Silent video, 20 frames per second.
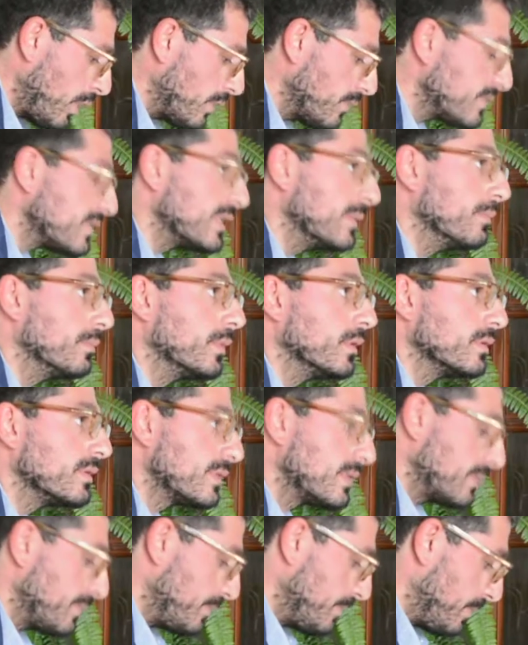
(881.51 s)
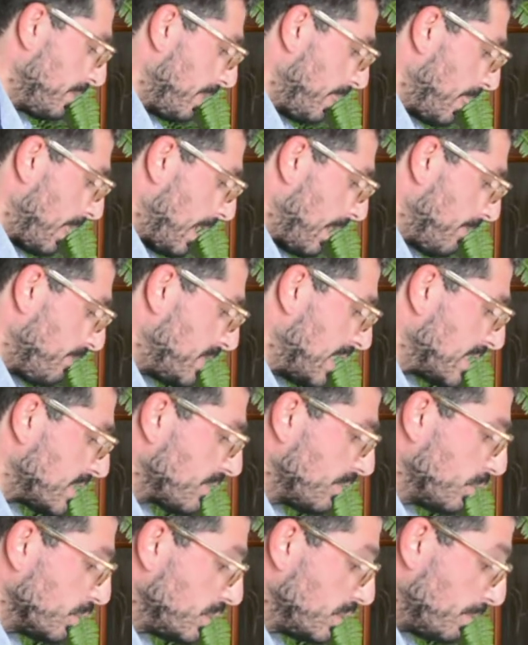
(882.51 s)
of symbols that
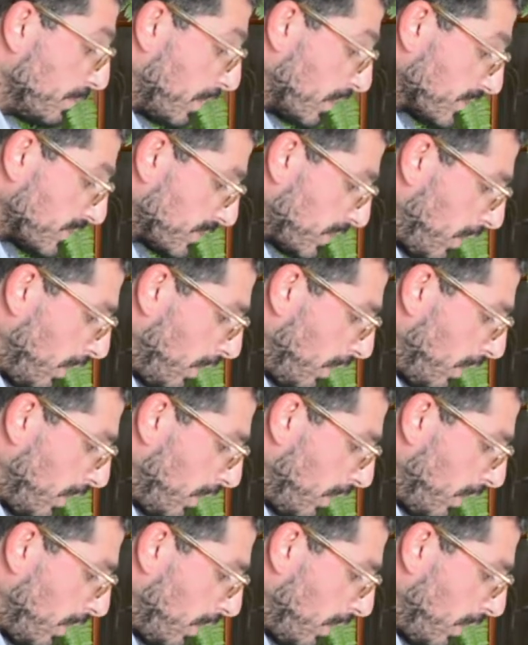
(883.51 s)
would most